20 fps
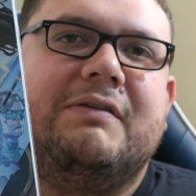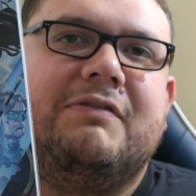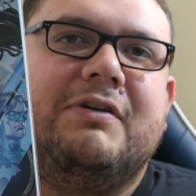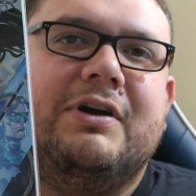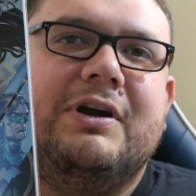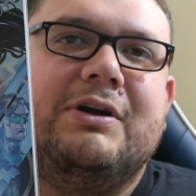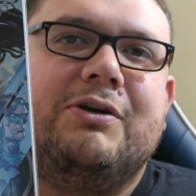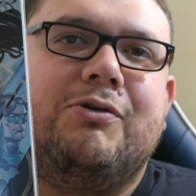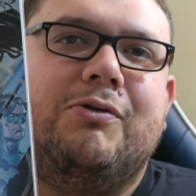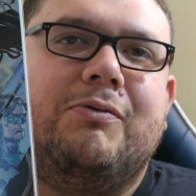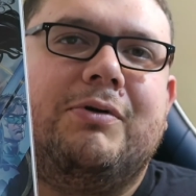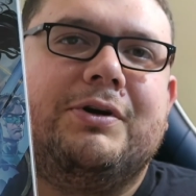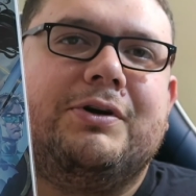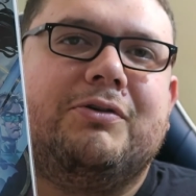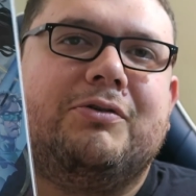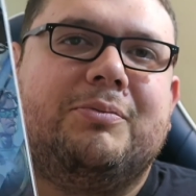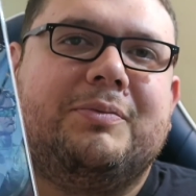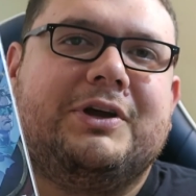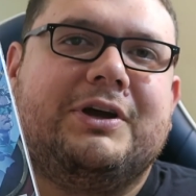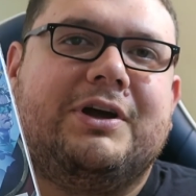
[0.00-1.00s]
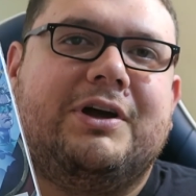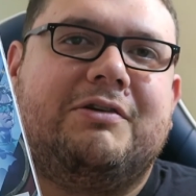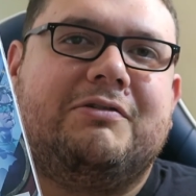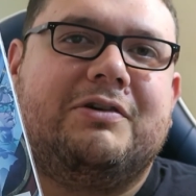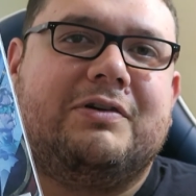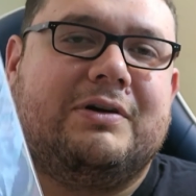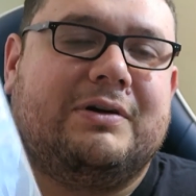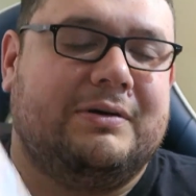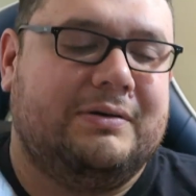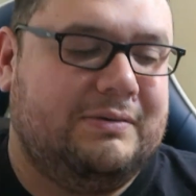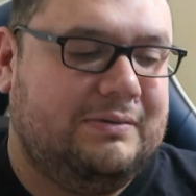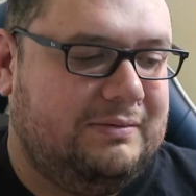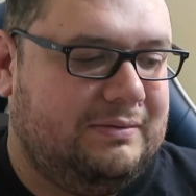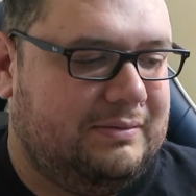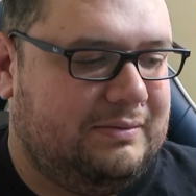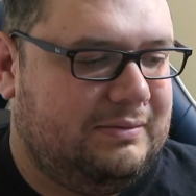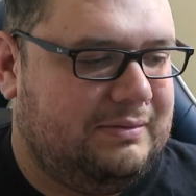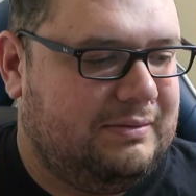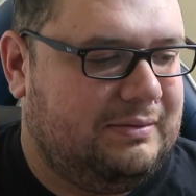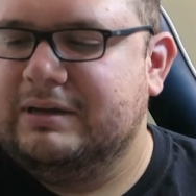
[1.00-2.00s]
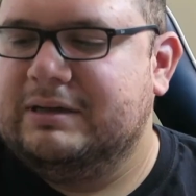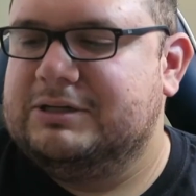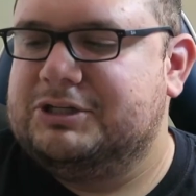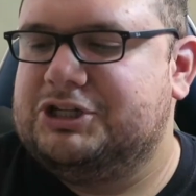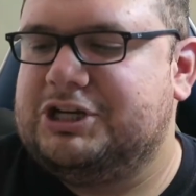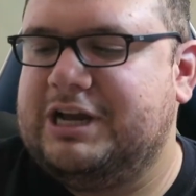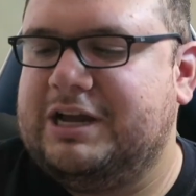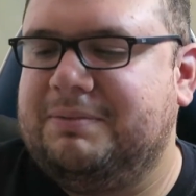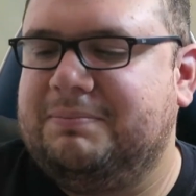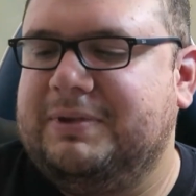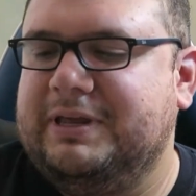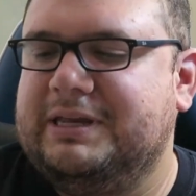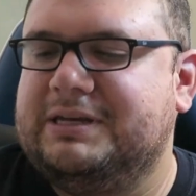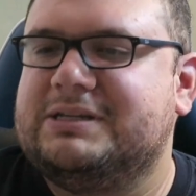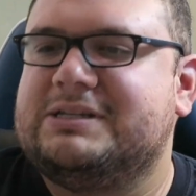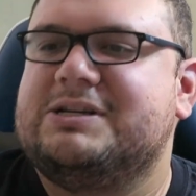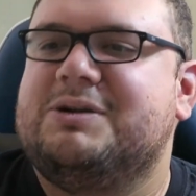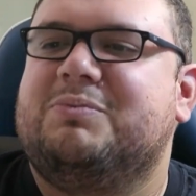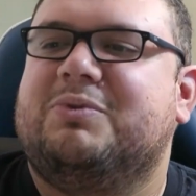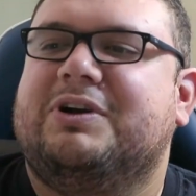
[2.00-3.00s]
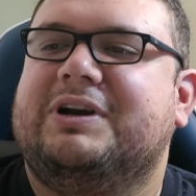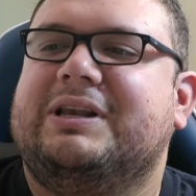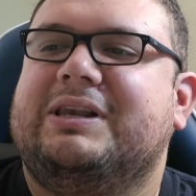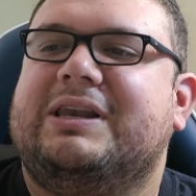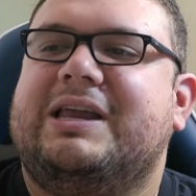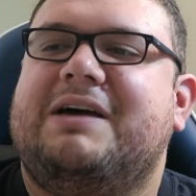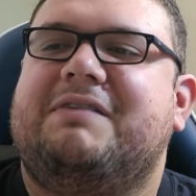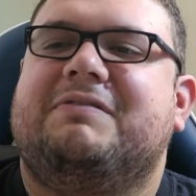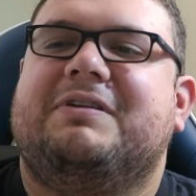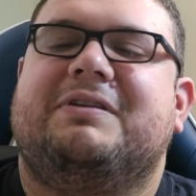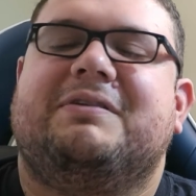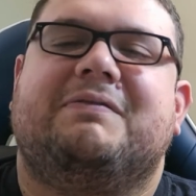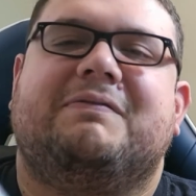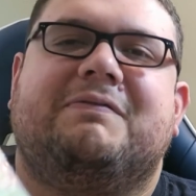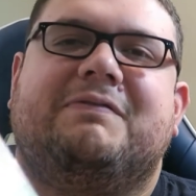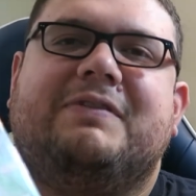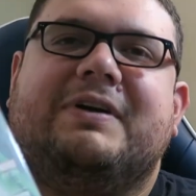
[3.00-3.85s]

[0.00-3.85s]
very cool Wonder Woman cover. Champions number 11,